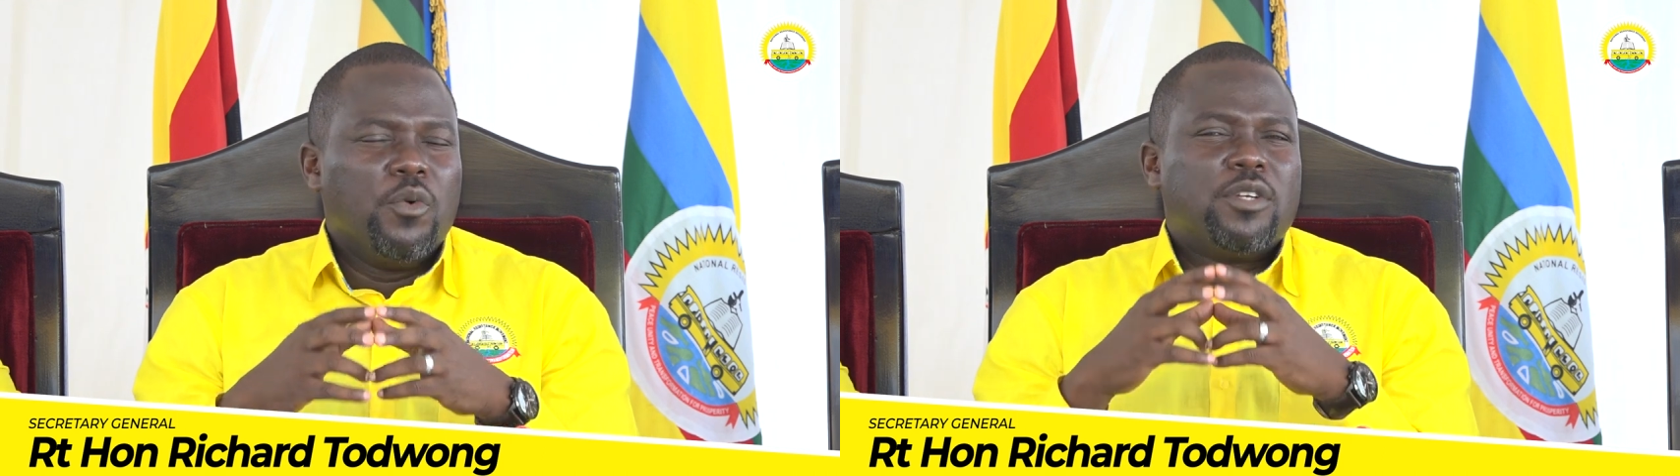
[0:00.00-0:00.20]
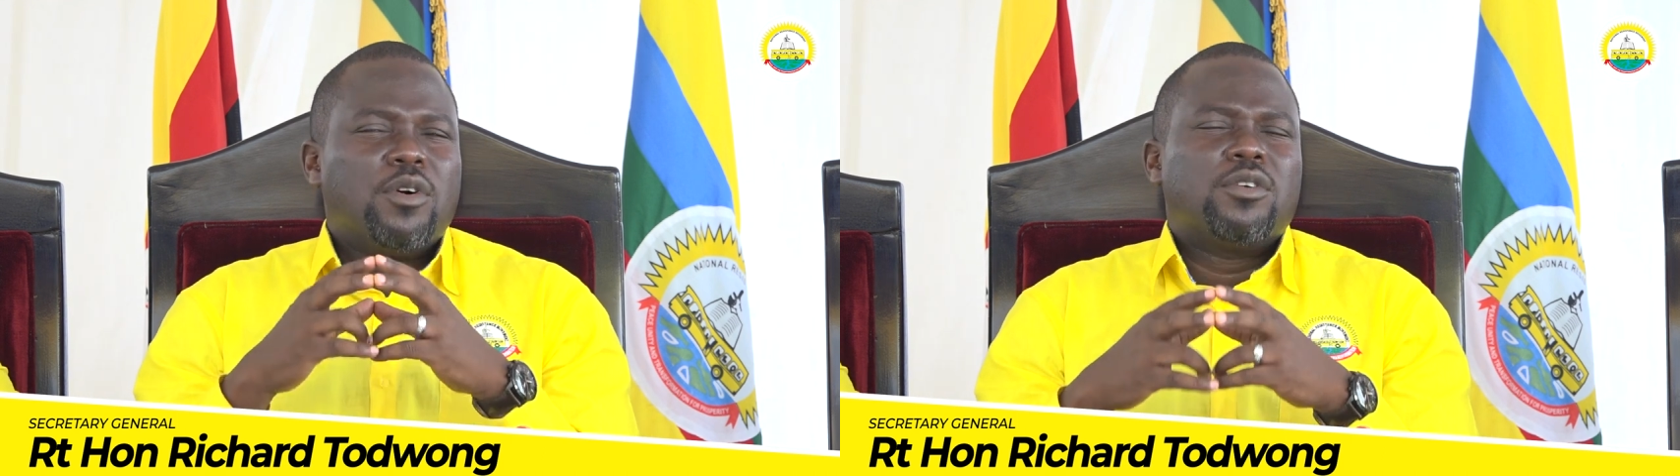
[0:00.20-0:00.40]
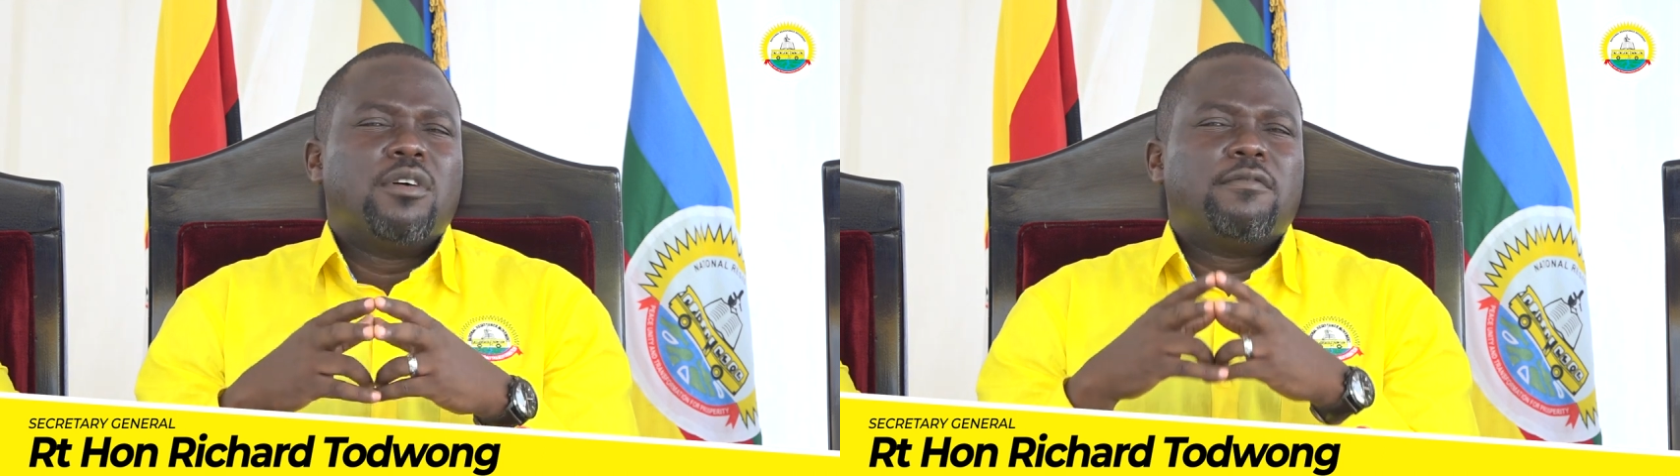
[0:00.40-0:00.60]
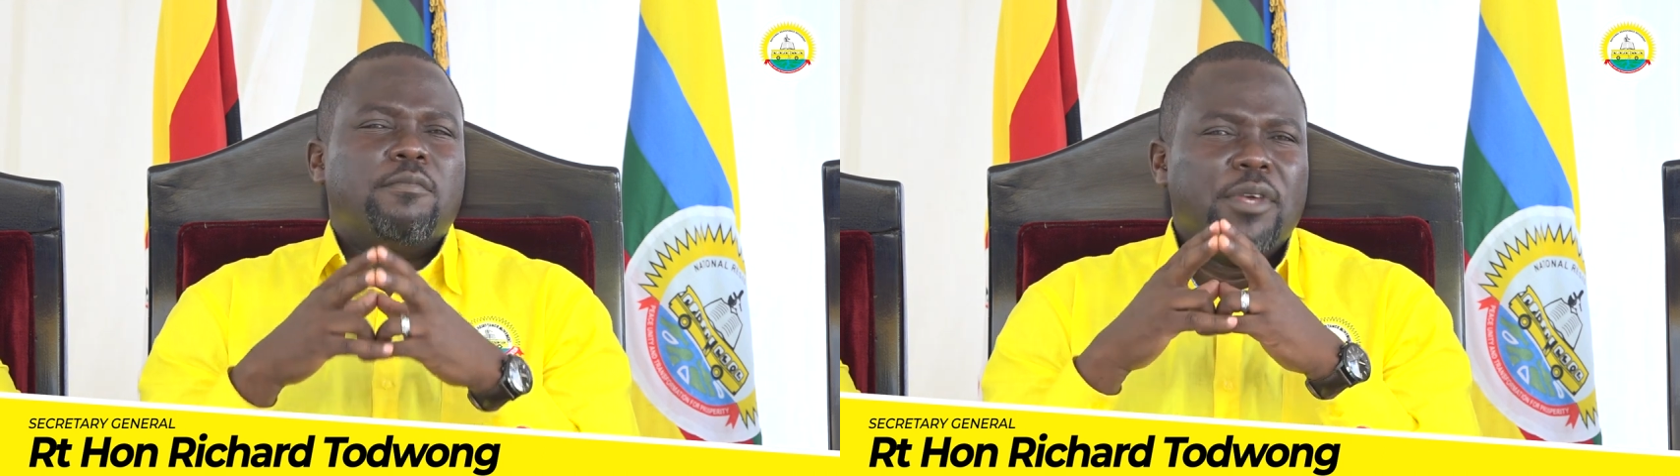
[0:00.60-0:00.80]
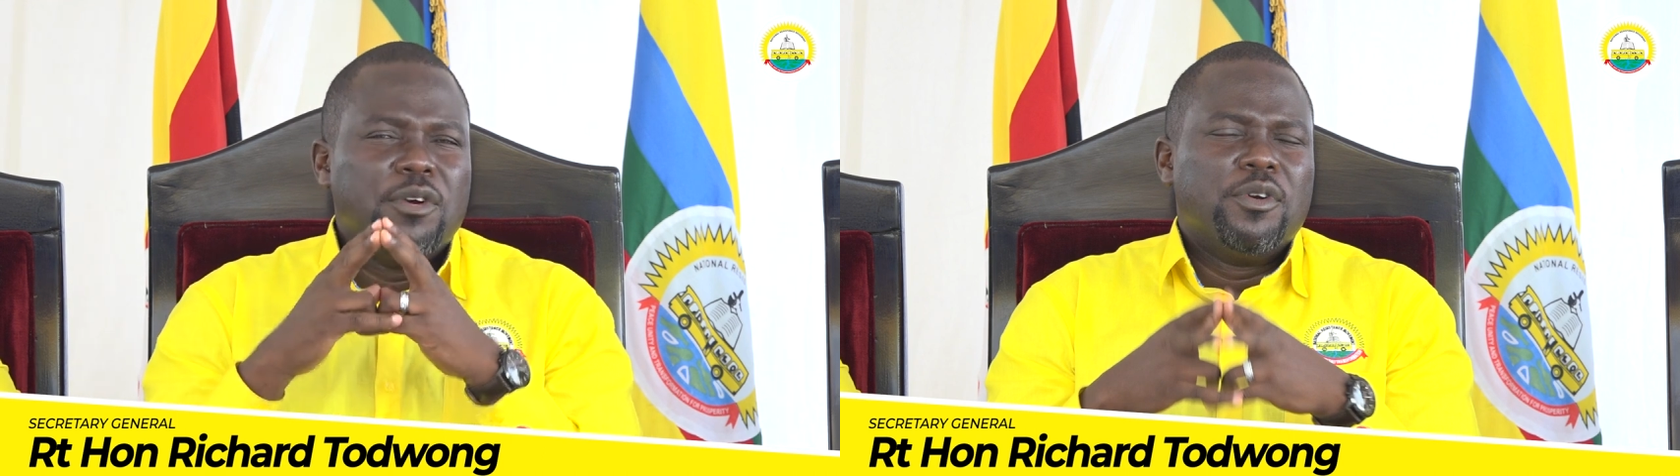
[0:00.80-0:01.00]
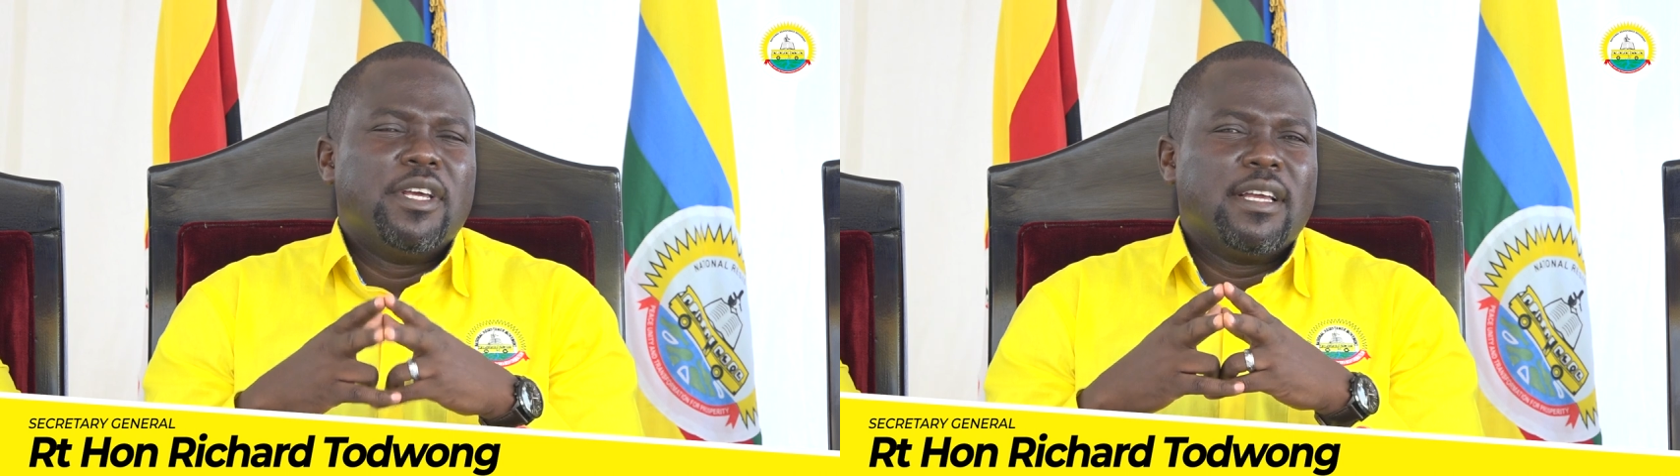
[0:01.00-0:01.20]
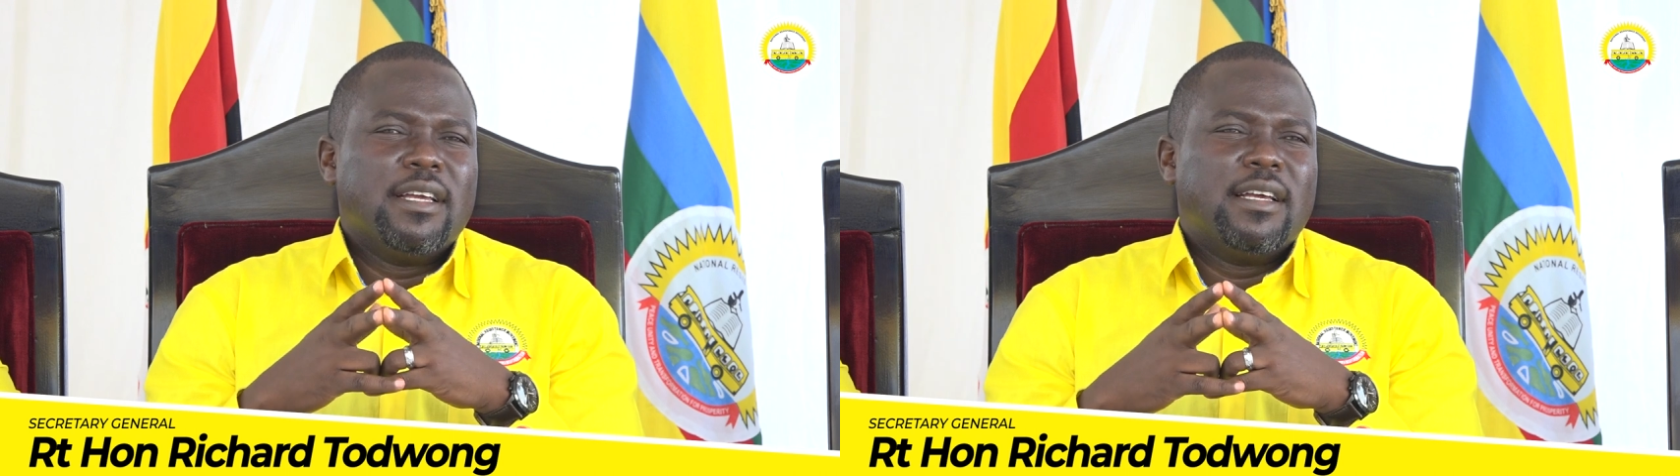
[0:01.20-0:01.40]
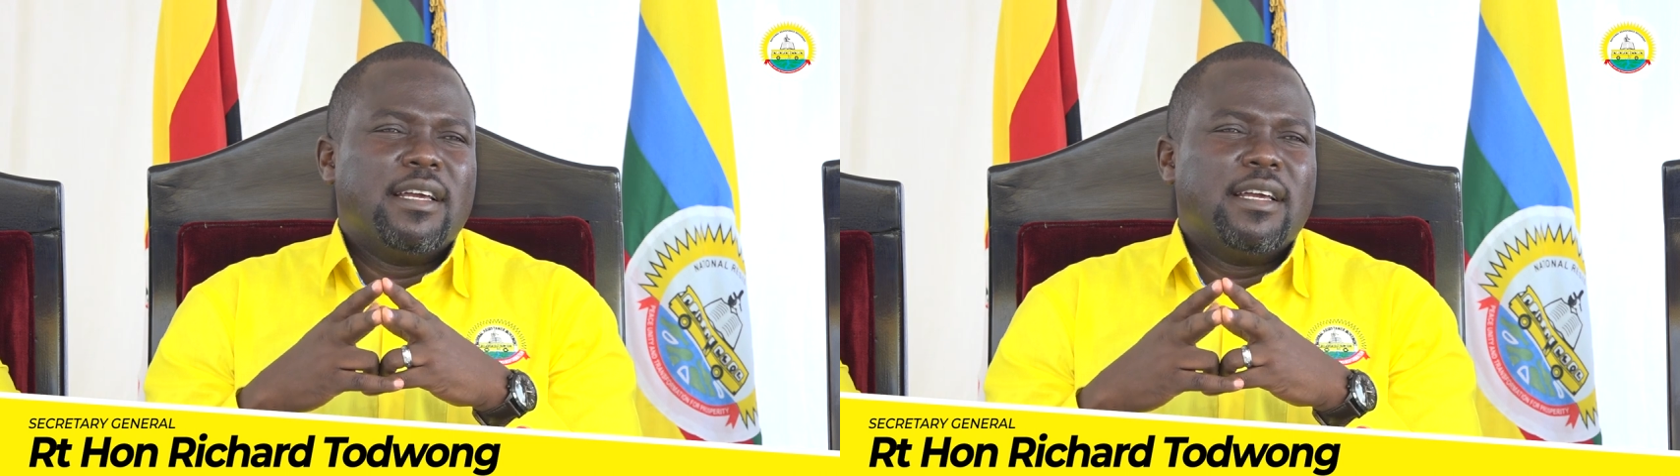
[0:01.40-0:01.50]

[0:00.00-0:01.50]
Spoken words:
We talked of building